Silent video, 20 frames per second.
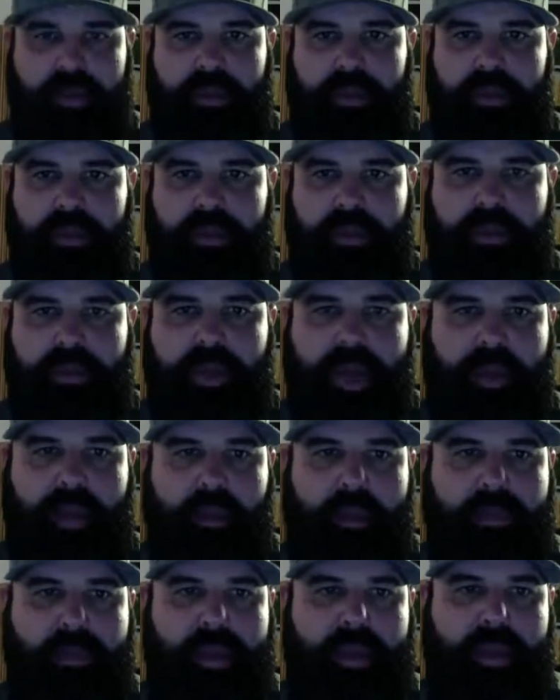because that
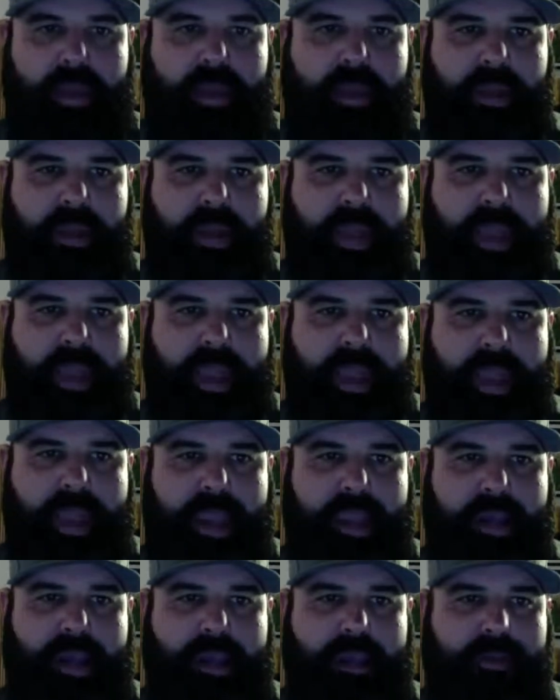would be
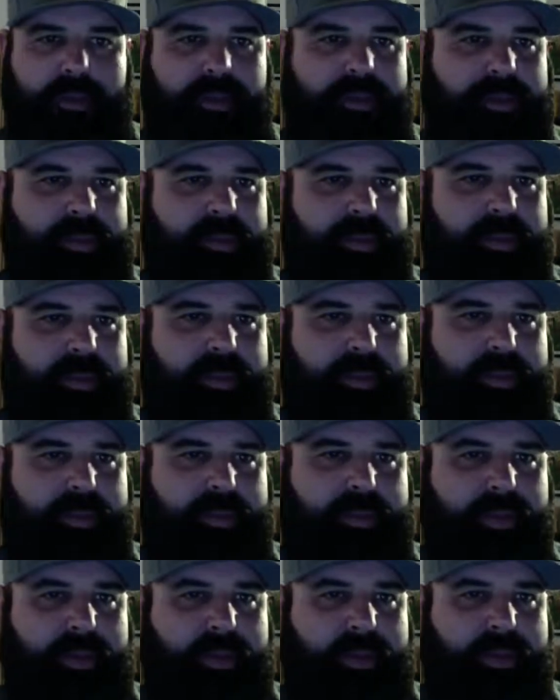heinous.
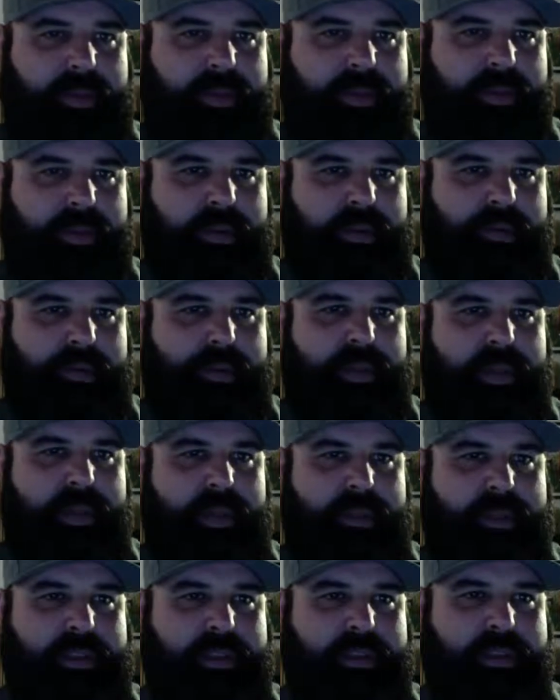
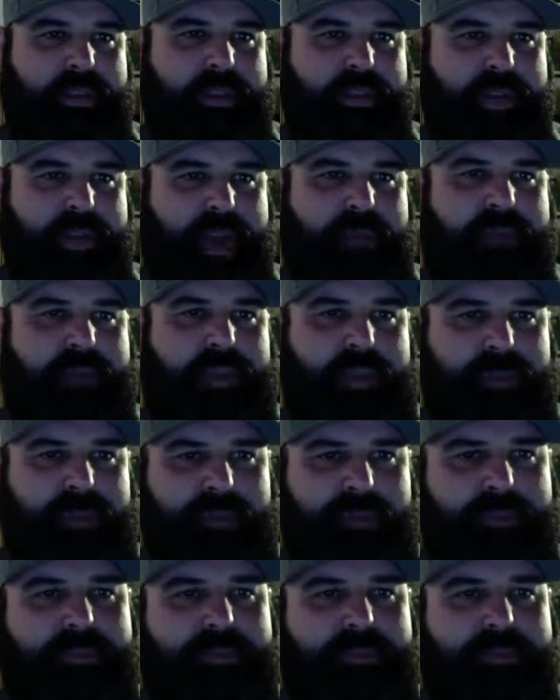But she's a good driver.